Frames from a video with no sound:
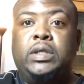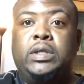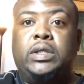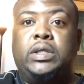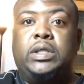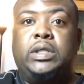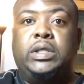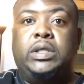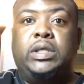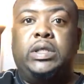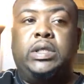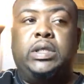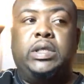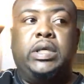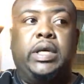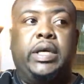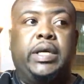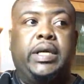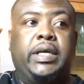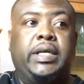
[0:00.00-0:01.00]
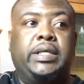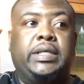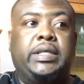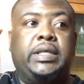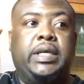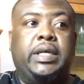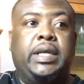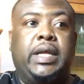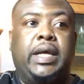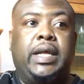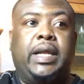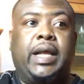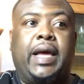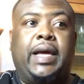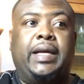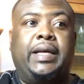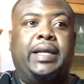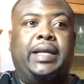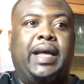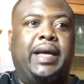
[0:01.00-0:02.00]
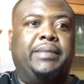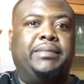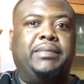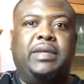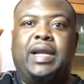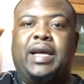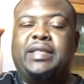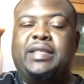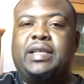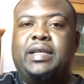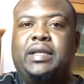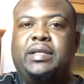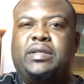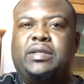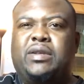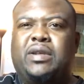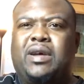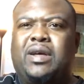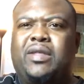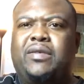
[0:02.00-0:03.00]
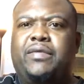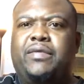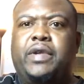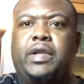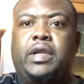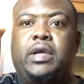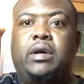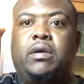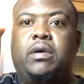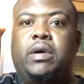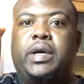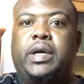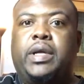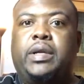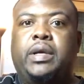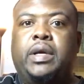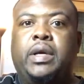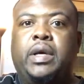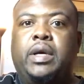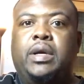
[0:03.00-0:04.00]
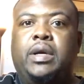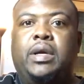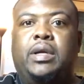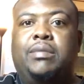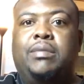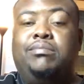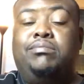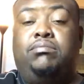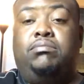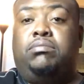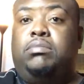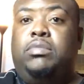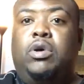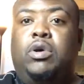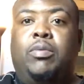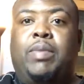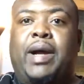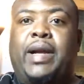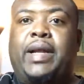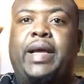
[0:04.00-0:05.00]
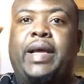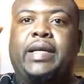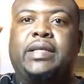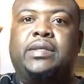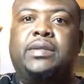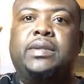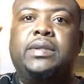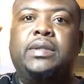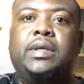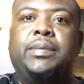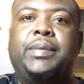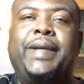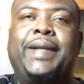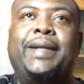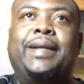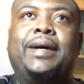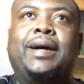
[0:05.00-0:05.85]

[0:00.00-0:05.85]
she is, and I said this on the other video, and nobody has, I mean,